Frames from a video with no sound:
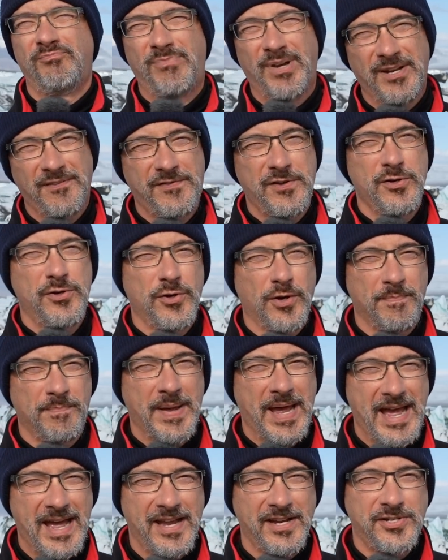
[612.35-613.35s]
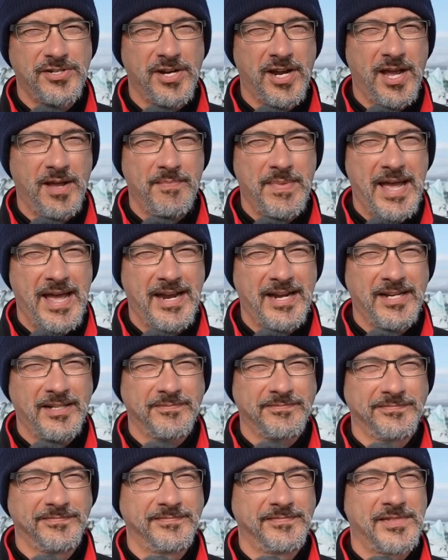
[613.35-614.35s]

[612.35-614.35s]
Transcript: But if you do a bad job at it,